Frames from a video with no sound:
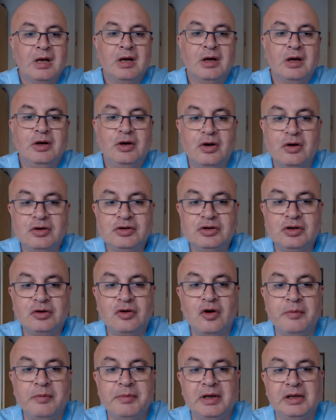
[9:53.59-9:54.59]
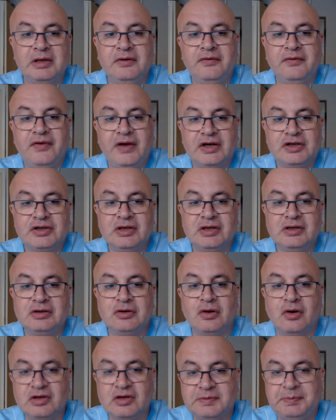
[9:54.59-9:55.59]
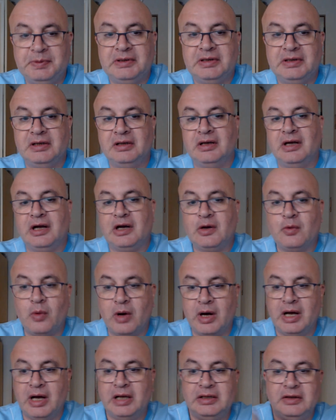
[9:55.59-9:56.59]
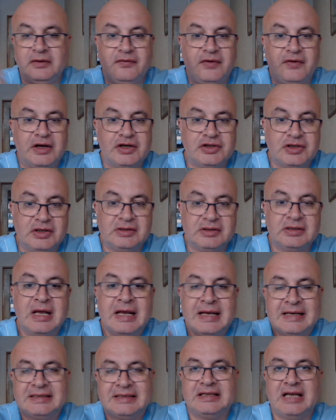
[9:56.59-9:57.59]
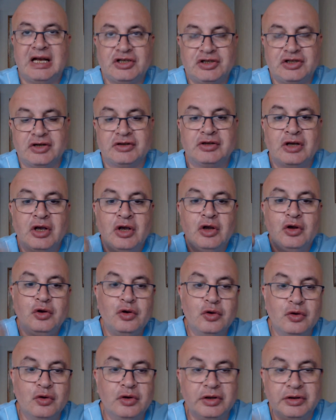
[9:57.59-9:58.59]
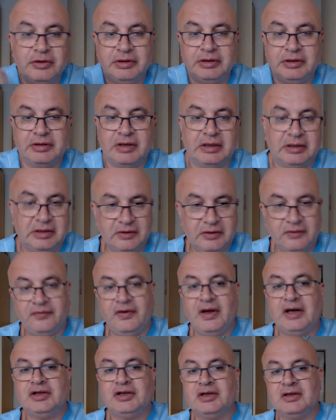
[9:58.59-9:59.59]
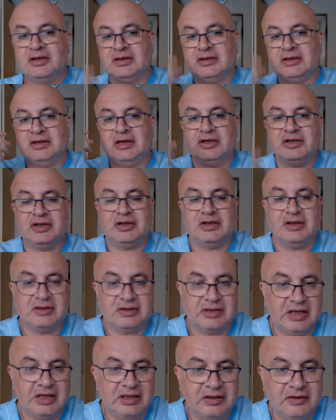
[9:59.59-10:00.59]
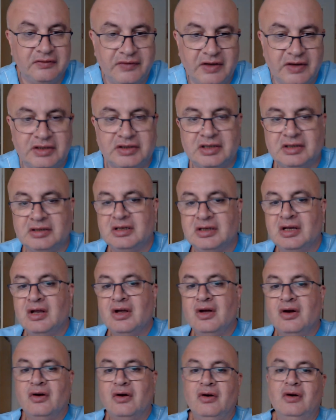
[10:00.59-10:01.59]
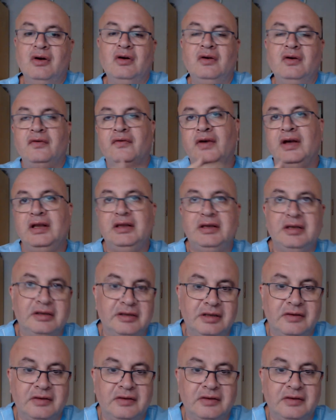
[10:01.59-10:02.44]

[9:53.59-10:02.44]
nosocomial infections, hospital-acquired infections, such as urinary tract infections, surgical site infections, or ventil